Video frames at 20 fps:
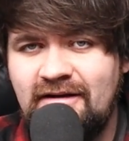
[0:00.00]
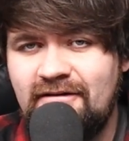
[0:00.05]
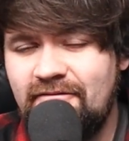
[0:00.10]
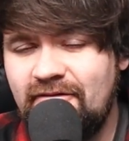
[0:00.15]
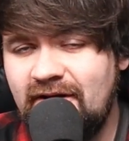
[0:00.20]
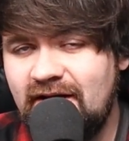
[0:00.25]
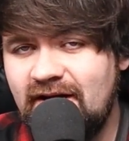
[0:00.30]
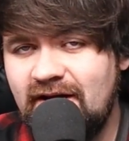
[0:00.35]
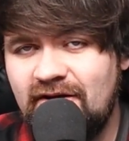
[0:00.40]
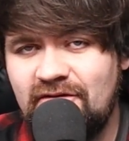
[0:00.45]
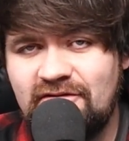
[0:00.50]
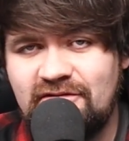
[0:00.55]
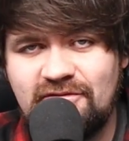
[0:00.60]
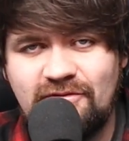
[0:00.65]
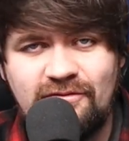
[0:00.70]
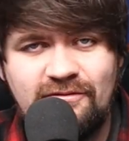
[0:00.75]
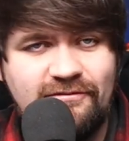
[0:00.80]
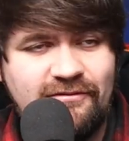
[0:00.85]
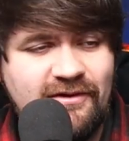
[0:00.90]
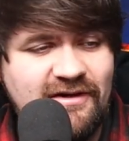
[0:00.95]
videos
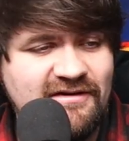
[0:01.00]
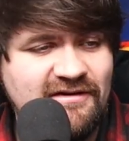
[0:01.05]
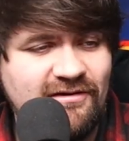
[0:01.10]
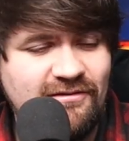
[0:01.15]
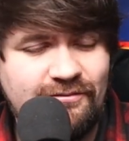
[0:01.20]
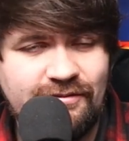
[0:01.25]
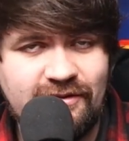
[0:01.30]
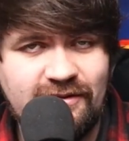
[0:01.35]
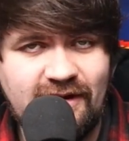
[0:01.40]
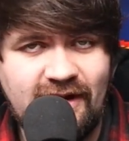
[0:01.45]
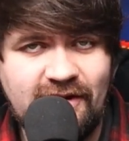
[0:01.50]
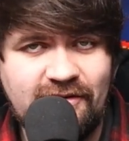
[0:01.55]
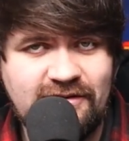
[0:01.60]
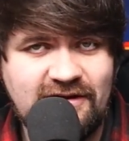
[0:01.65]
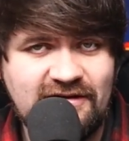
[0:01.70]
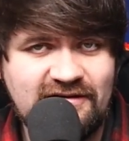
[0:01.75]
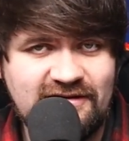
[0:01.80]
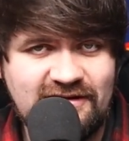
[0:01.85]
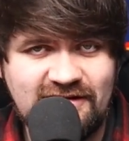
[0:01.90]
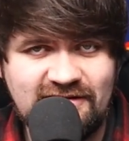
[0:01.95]
on, for example, how
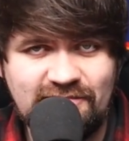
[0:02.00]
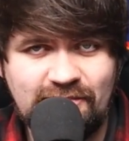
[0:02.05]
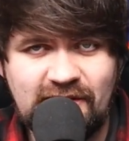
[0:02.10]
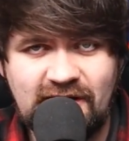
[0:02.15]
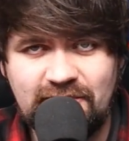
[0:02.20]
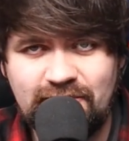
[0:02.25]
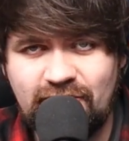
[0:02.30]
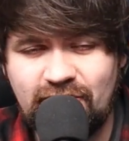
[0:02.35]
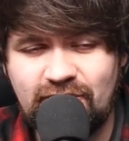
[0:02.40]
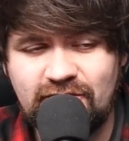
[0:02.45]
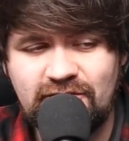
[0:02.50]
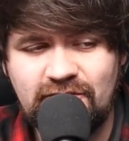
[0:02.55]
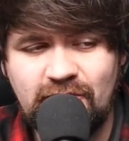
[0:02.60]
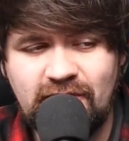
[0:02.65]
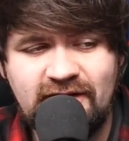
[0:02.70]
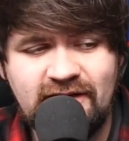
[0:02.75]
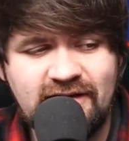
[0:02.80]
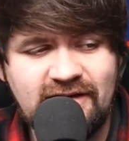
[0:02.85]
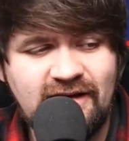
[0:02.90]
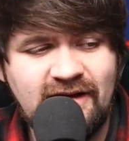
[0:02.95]
does this breadboard
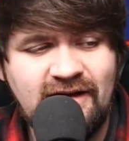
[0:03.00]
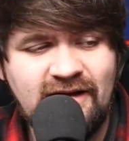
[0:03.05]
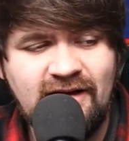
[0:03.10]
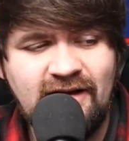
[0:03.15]
work,